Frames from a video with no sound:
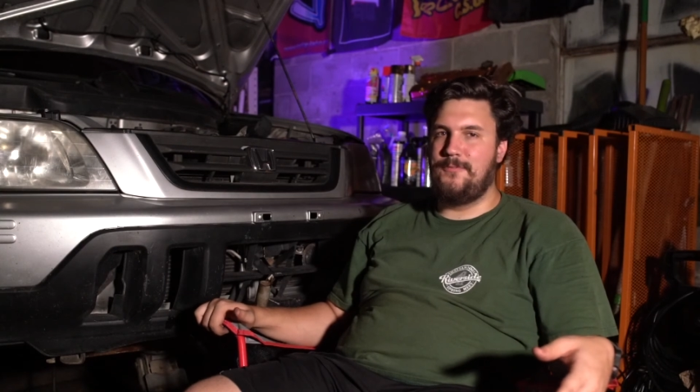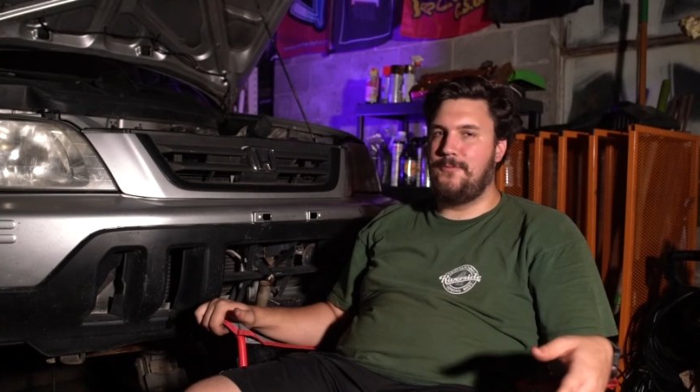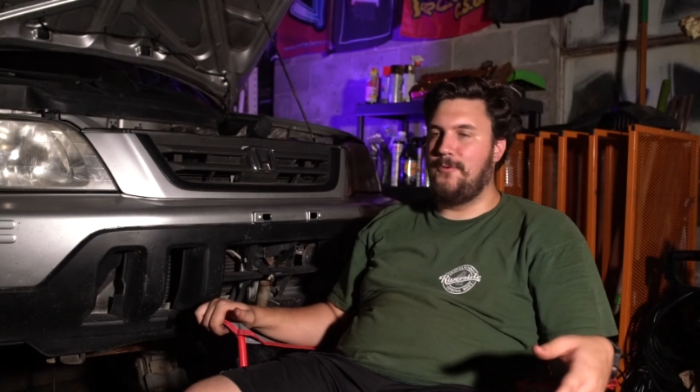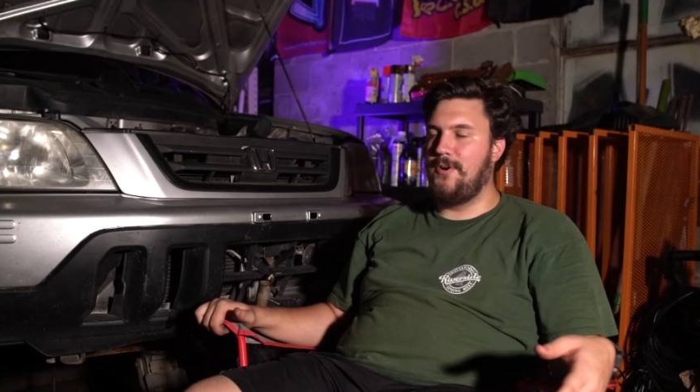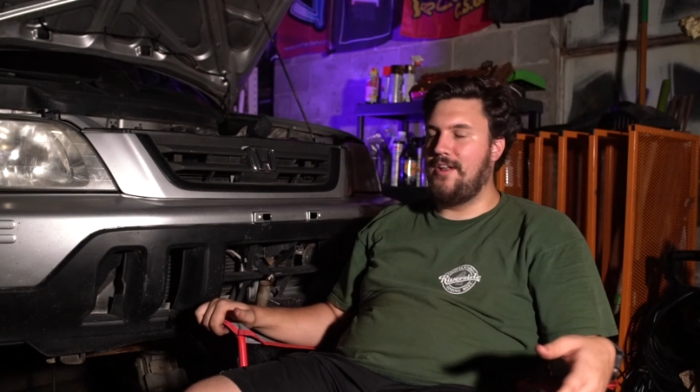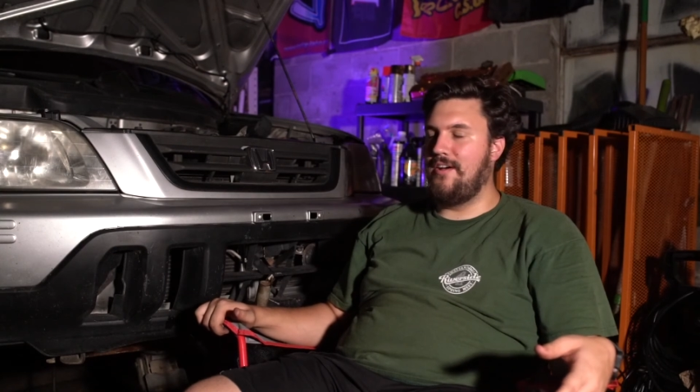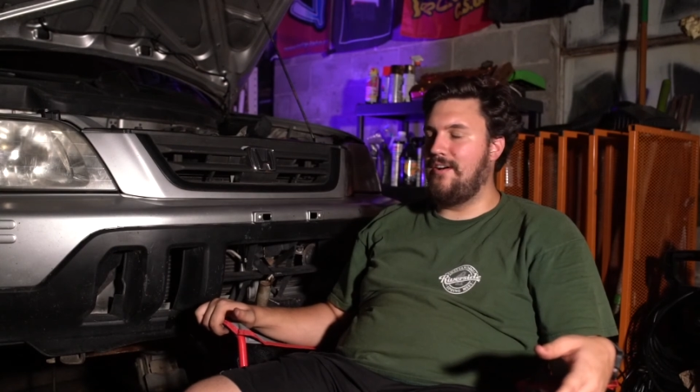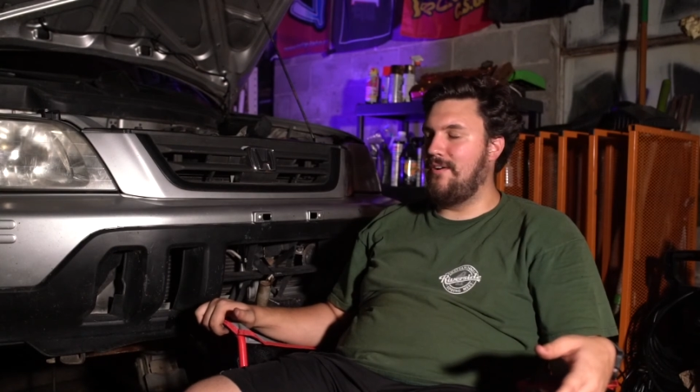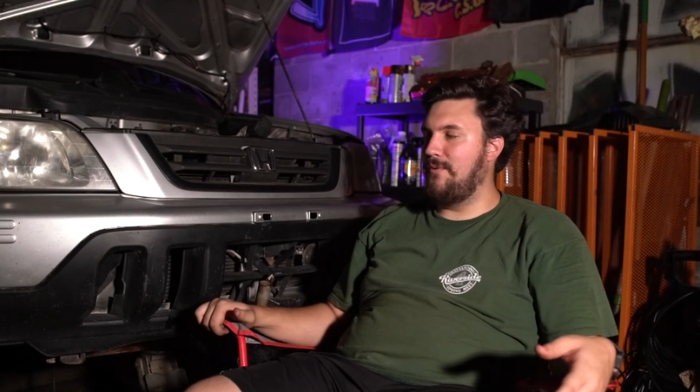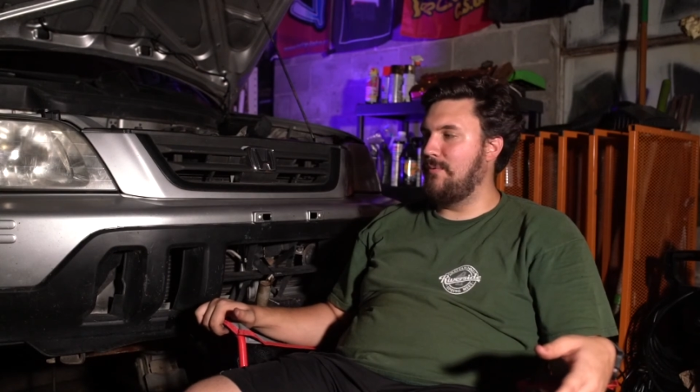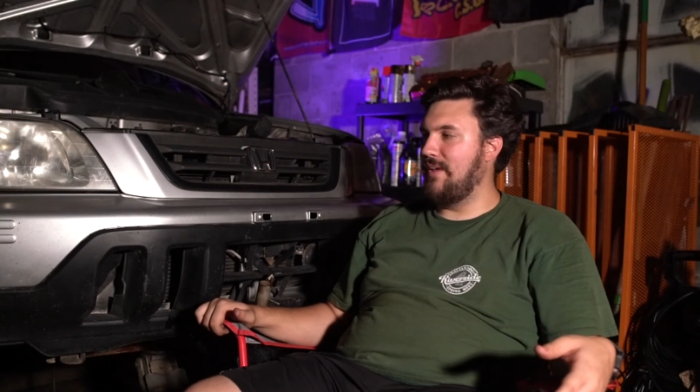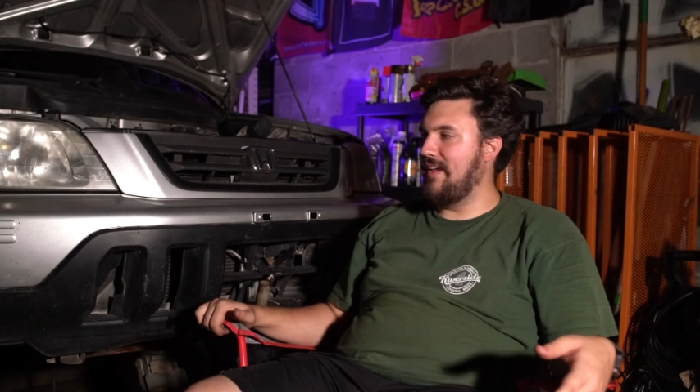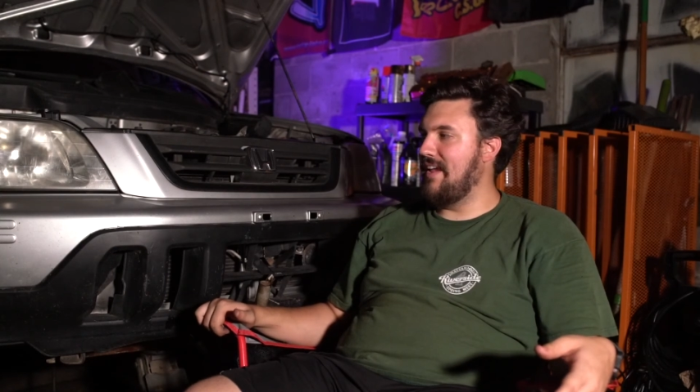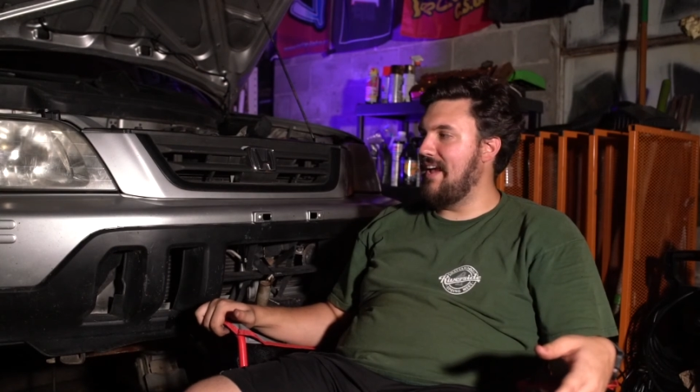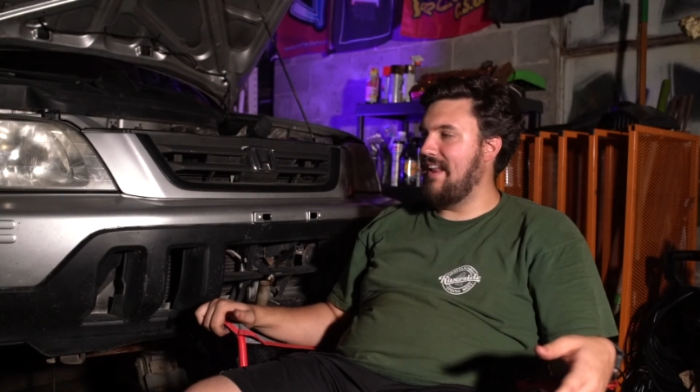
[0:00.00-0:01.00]
what all
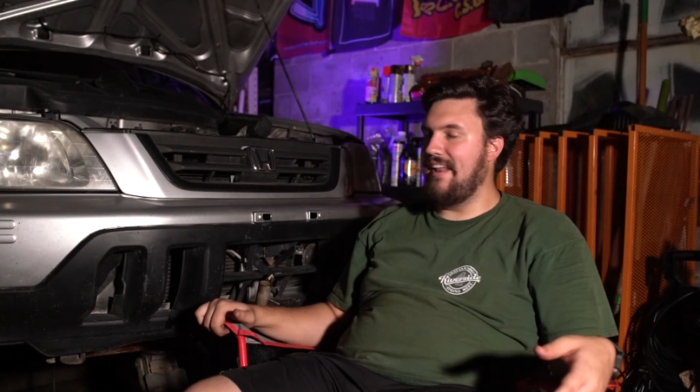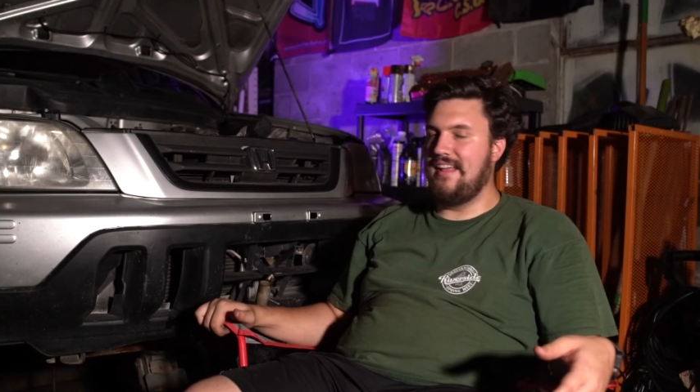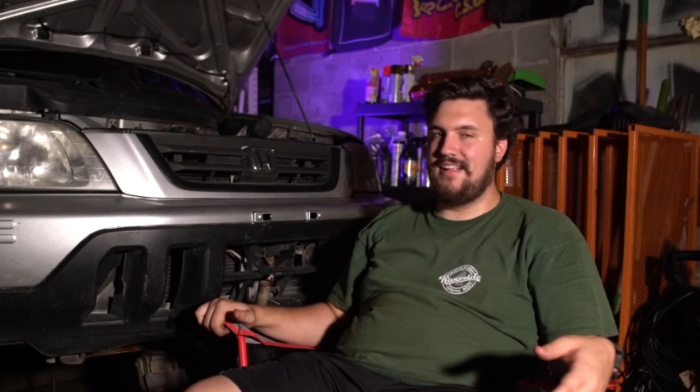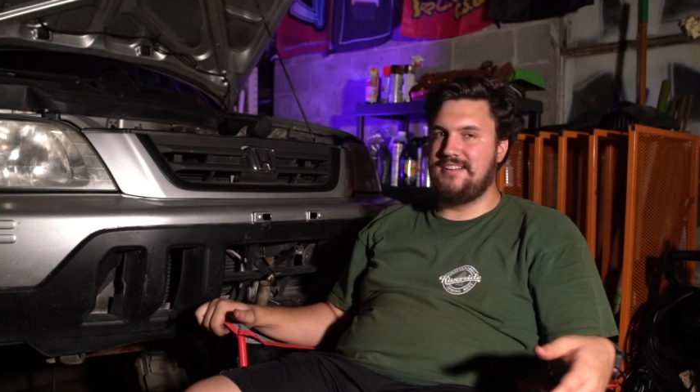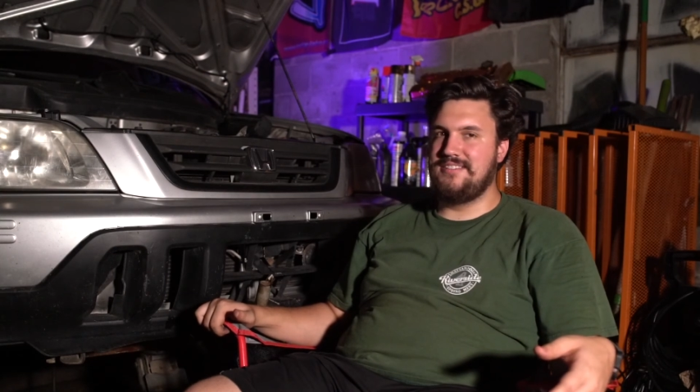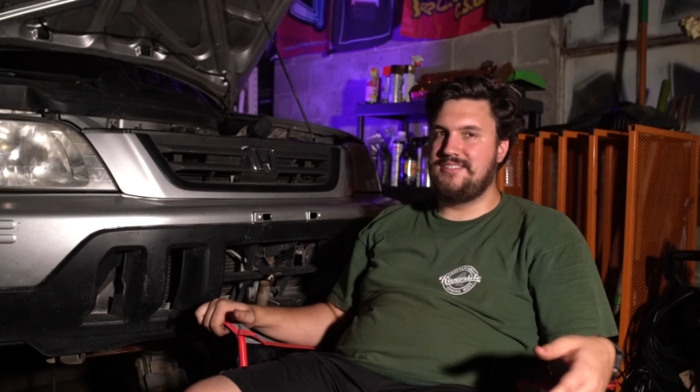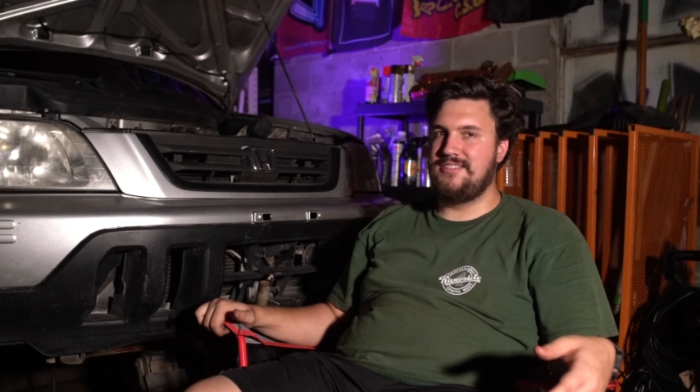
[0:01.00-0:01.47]
we get in.